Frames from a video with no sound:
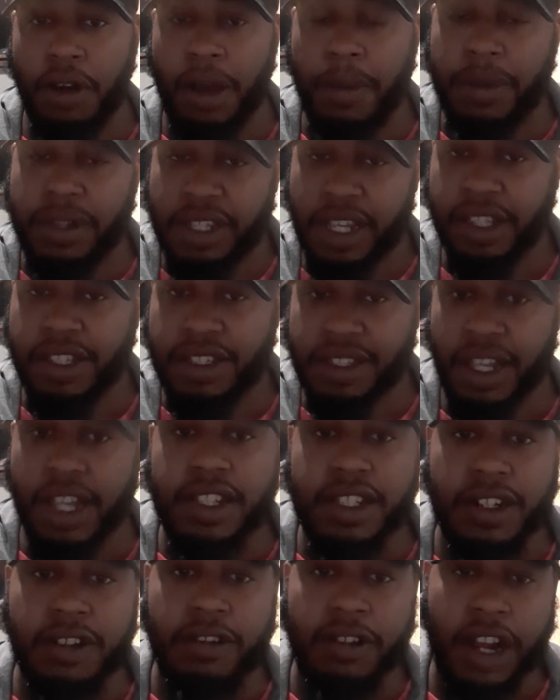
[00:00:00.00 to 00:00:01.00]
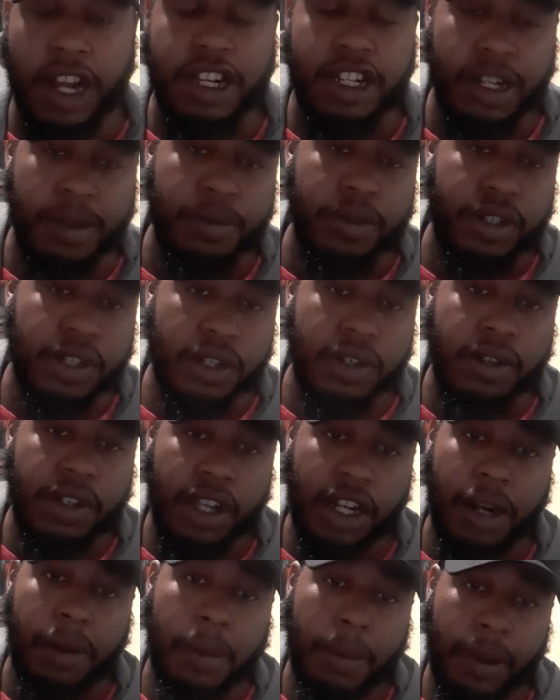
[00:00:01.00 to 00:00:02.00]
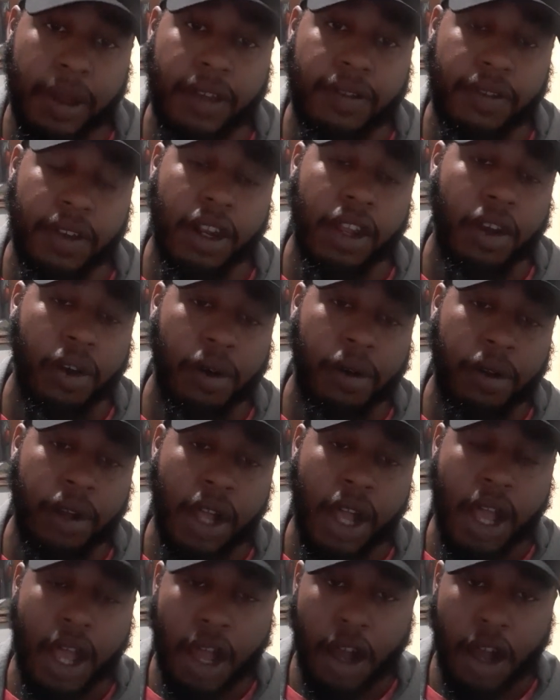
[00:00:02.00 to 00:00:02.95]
I'm going to take this thing to the range, and I'm going to shoot it, and I'm going to make a video